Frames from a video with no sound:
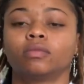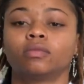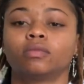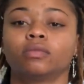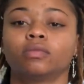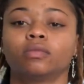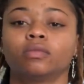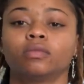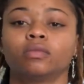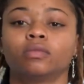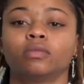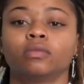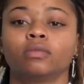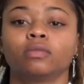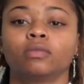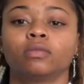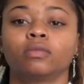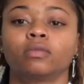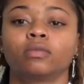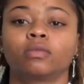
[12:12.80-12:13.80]

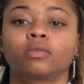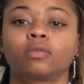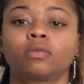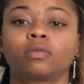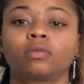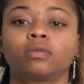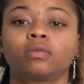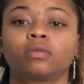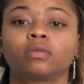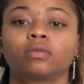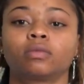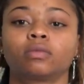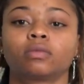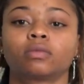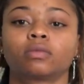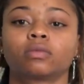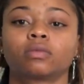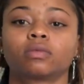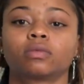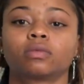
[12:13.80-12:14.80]

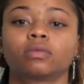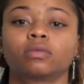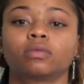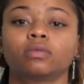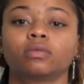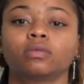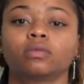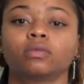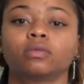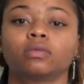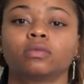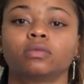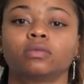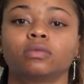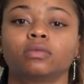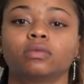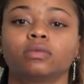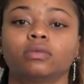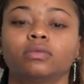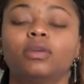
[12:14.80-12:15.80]

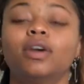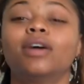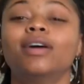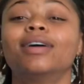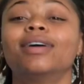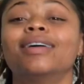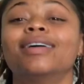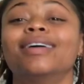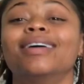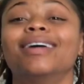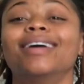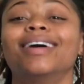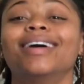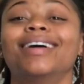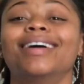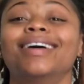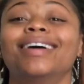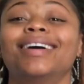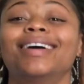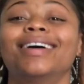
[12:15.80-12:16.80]

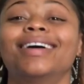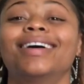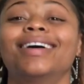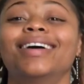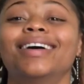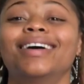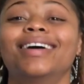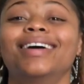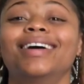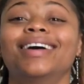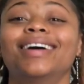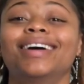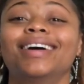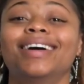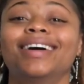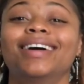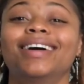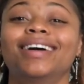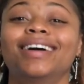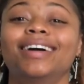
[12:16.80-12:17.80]

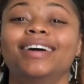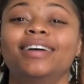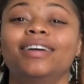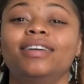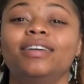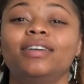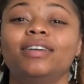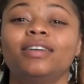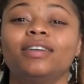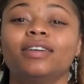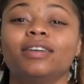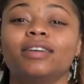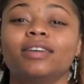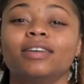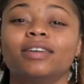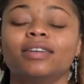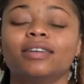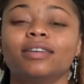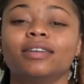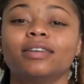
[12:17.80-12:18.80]

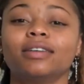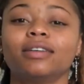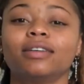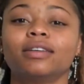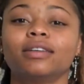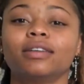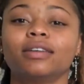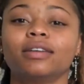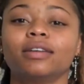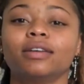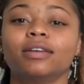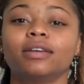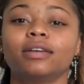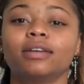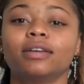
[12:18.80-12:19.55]
This person isn't speaking.